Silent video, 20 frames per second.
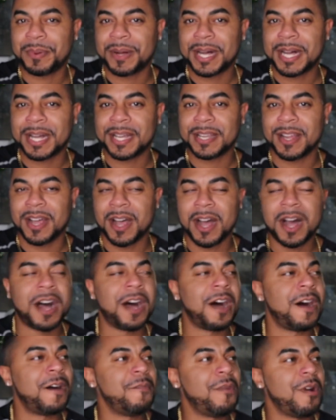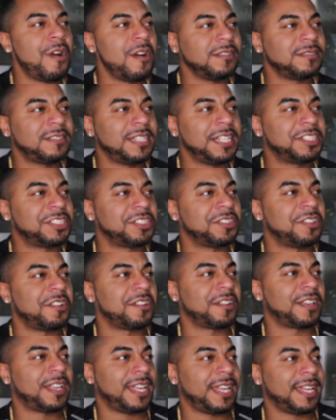but her teaching
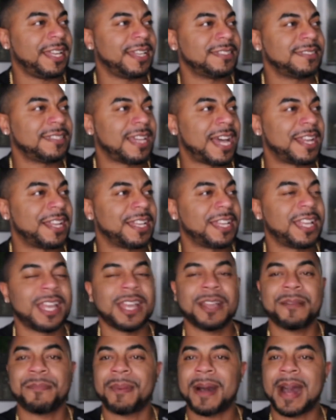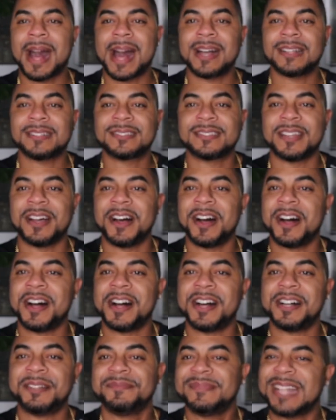her kids how to kickbox,
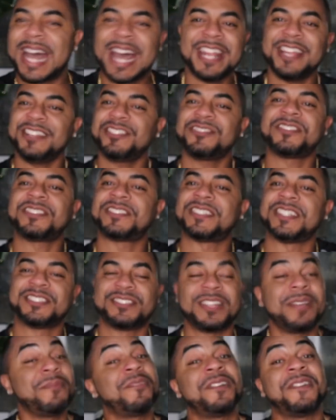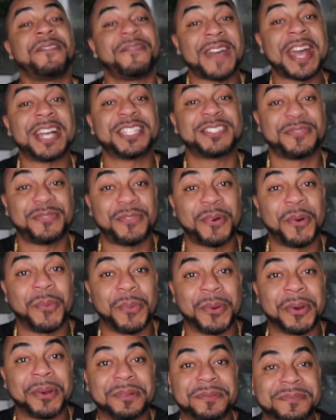not interesting, so I'm gonna fast
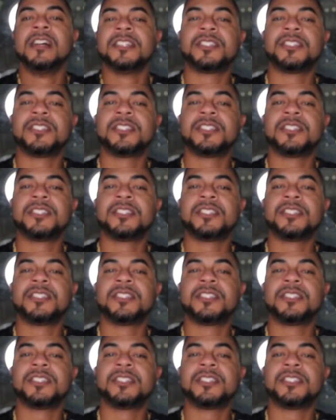forward.